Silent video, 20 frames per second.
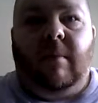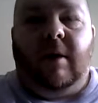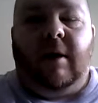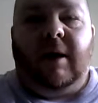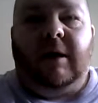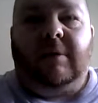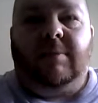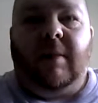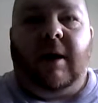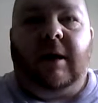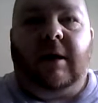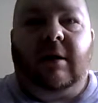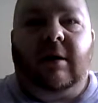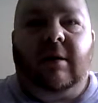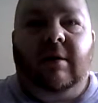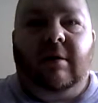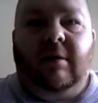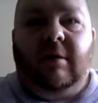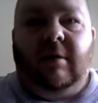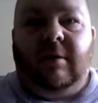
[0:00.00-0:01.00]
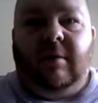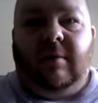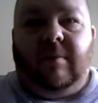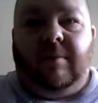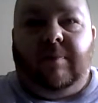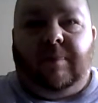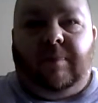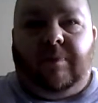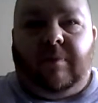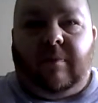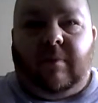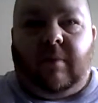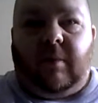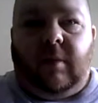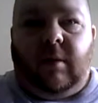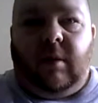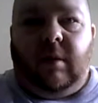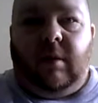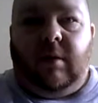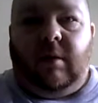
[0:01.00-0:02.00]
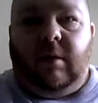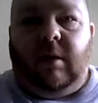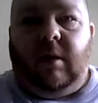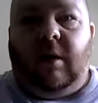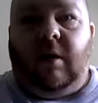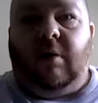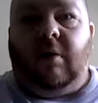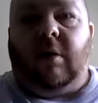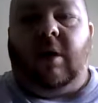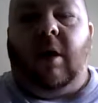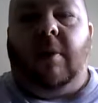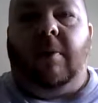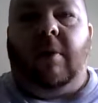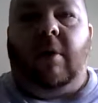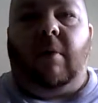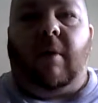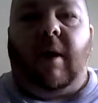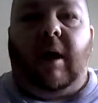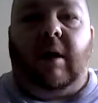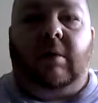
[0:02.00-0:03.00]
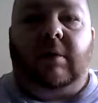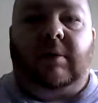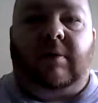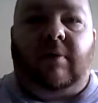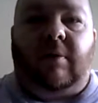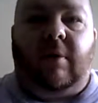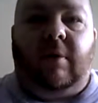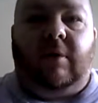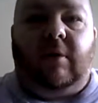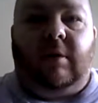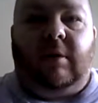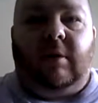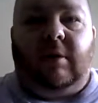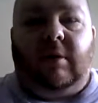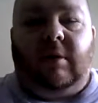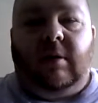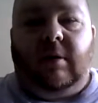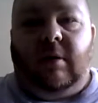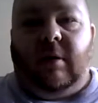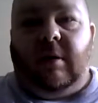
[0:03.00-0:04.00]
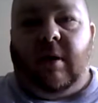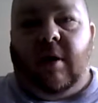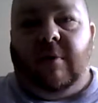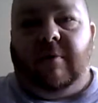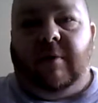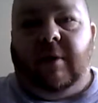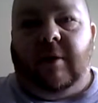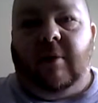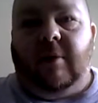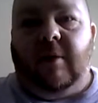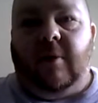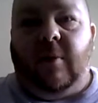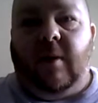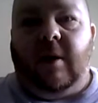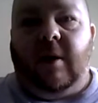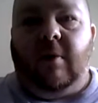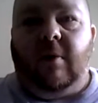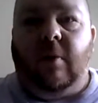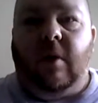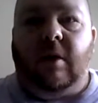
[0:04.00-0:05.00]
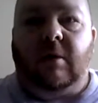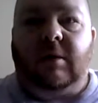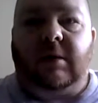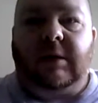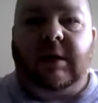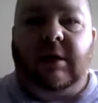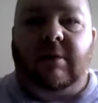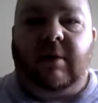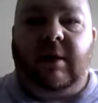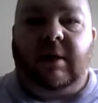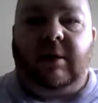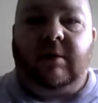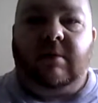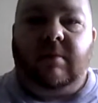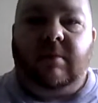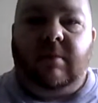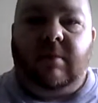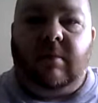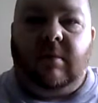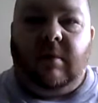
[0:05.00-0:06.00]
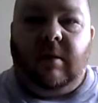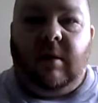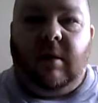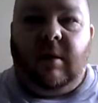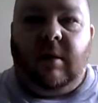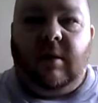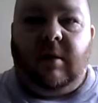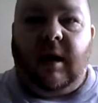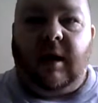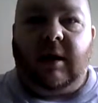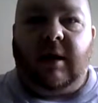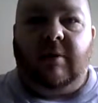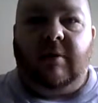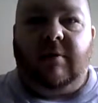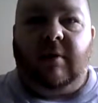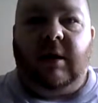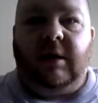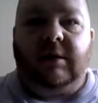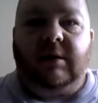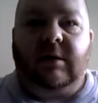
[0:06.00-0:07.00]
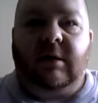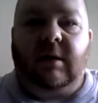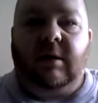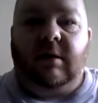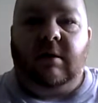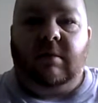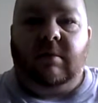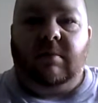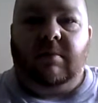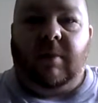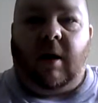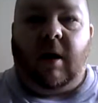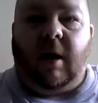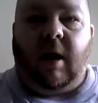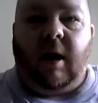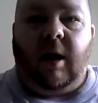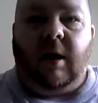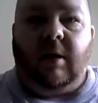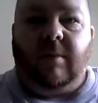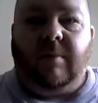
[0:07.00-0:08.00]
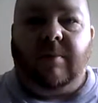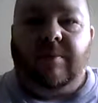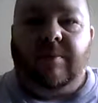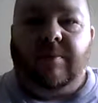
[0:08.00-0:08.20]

at least make you know a couple of rounds through and hopefully win the World Series. Thank you for listening. Bye.